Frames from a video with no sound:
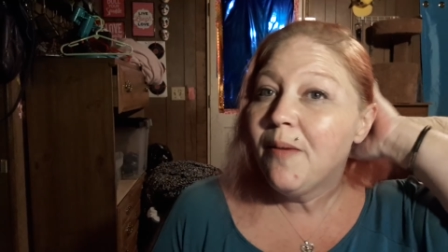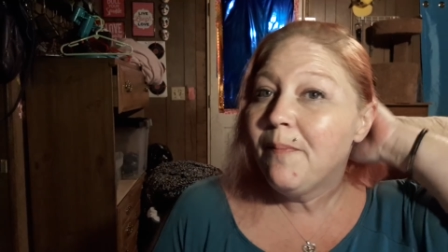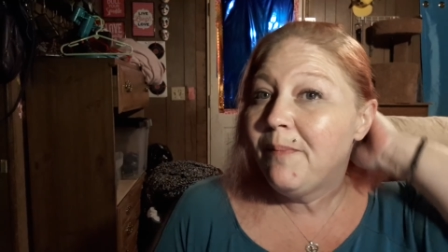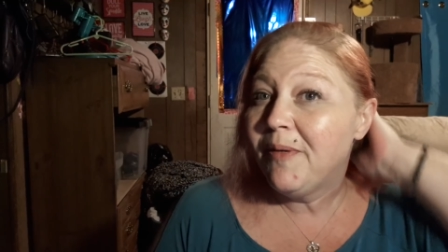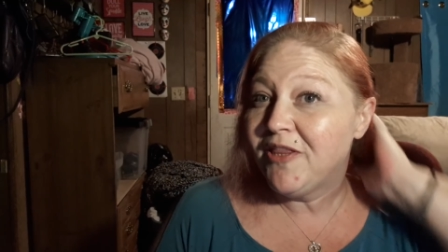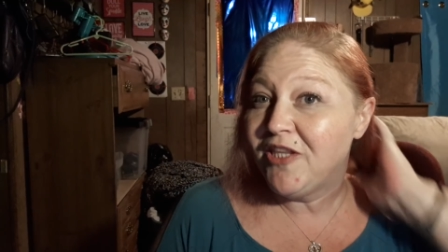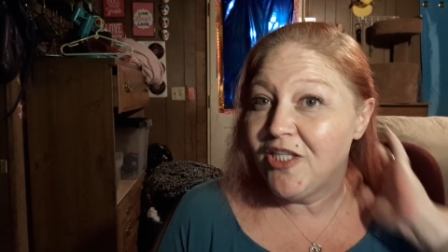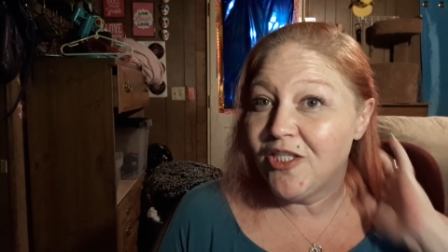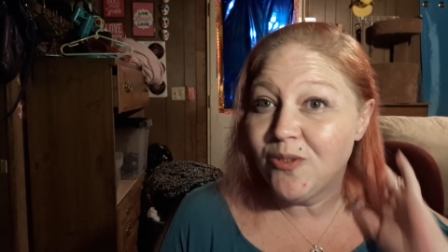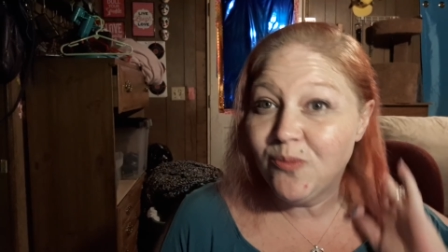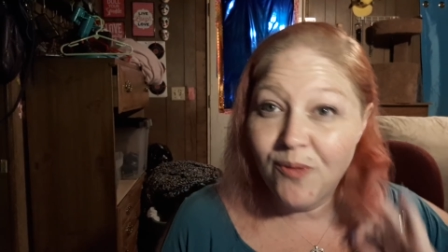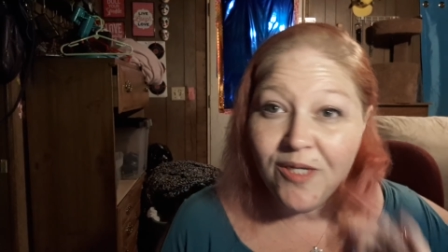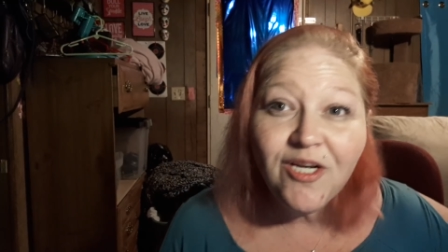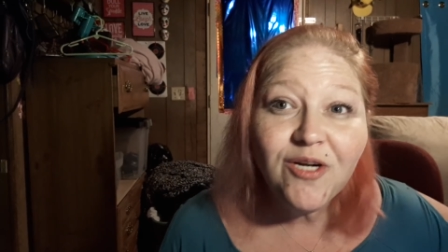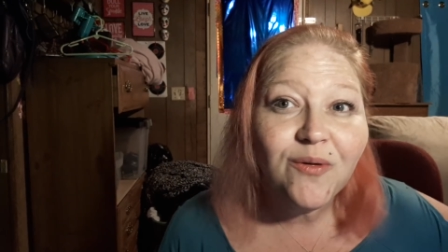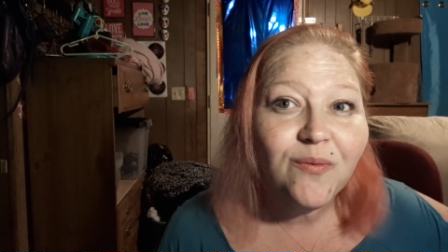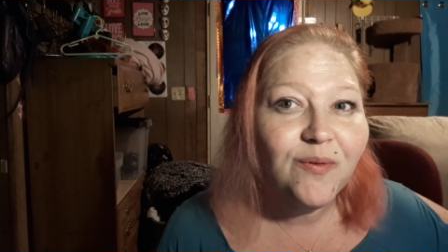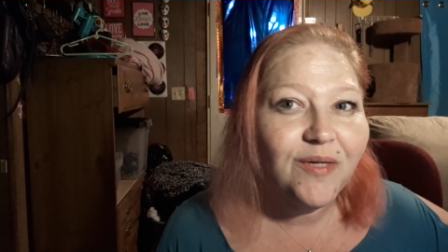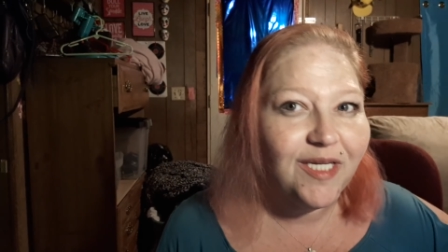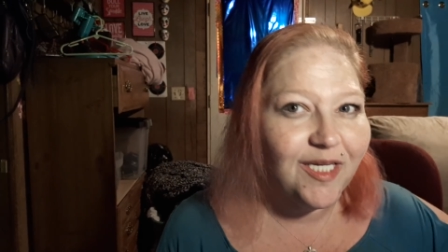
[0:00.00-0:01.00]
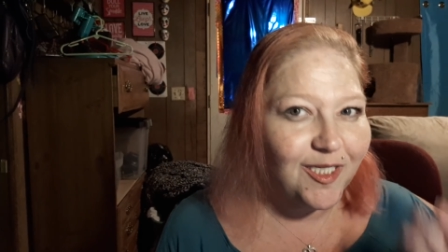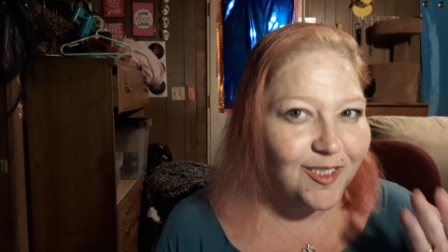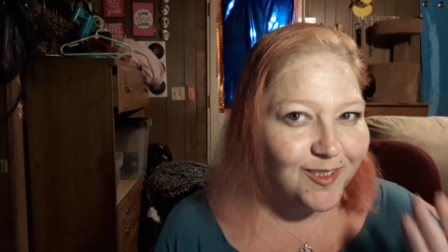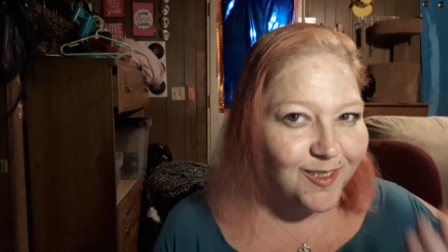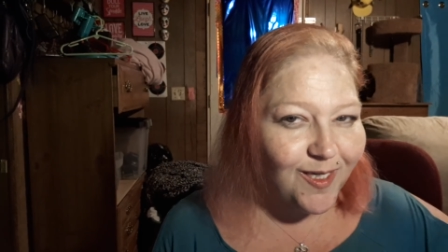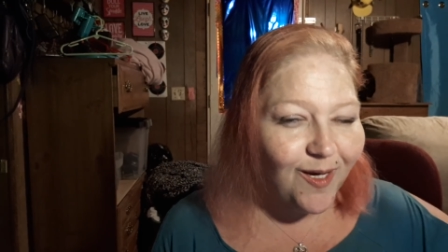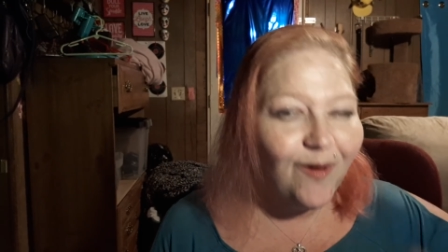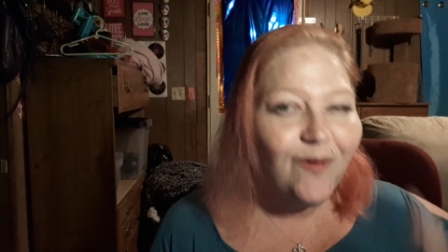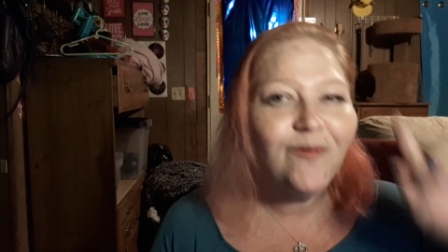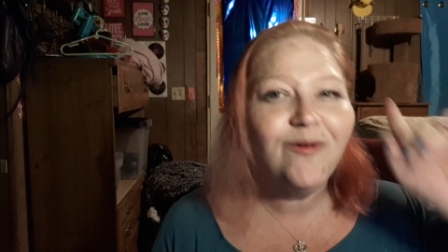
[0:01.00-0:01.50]
But this winter, when it gets
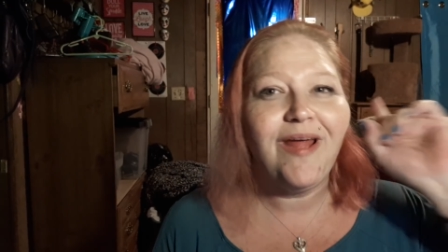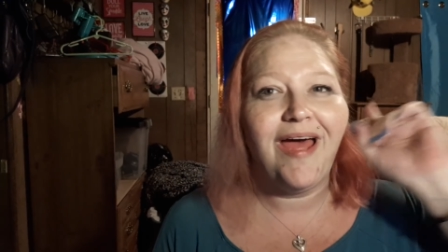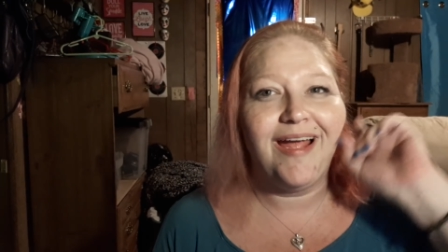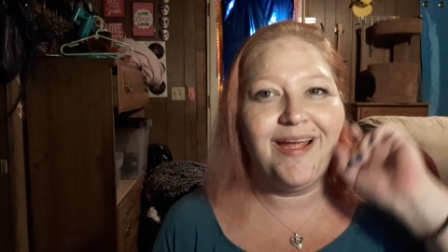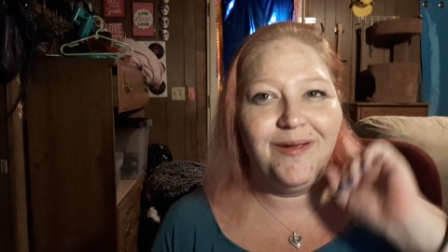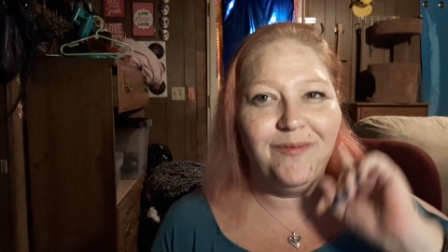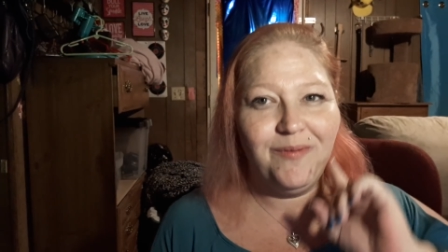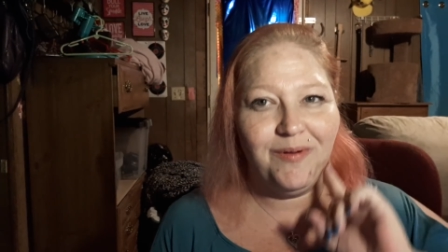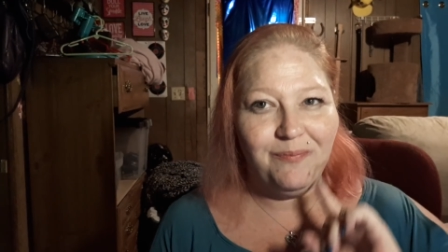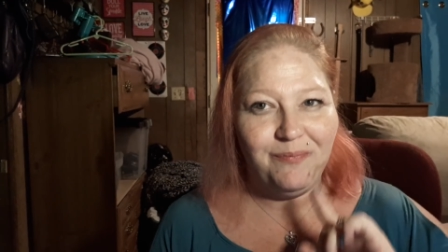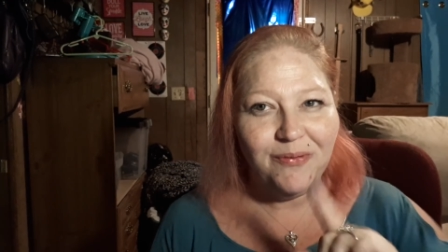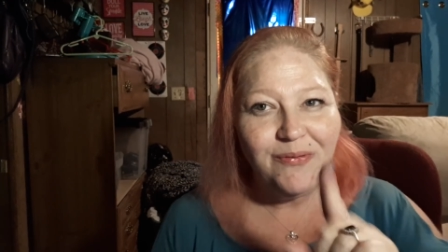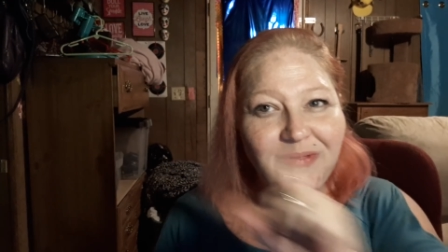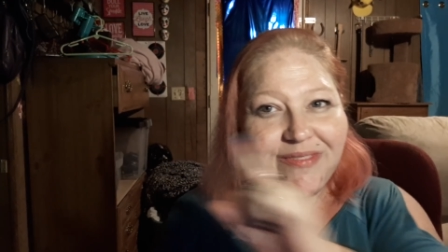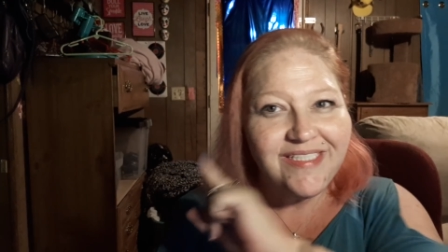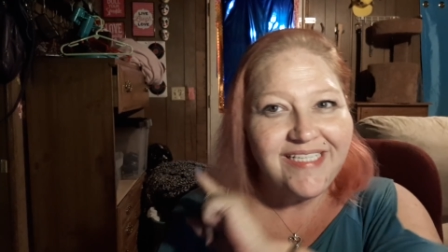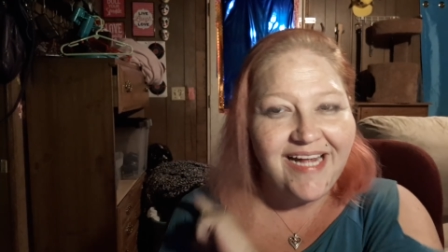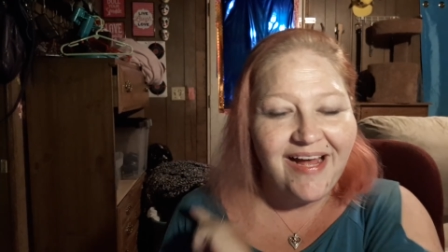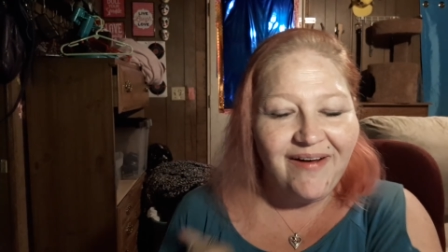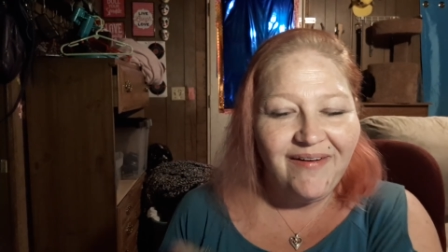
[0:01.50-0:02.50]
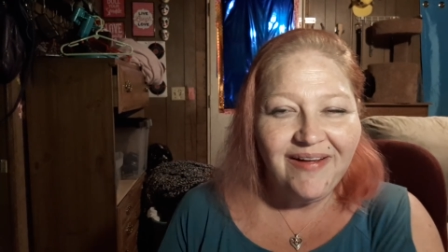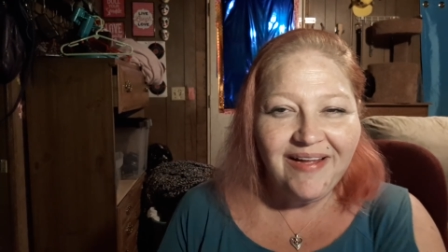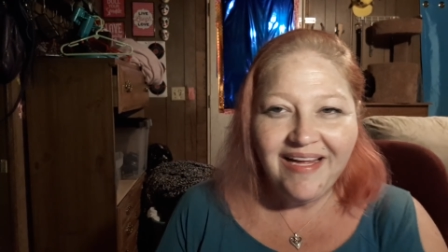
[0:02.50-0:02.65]
cold, I can wear boots now.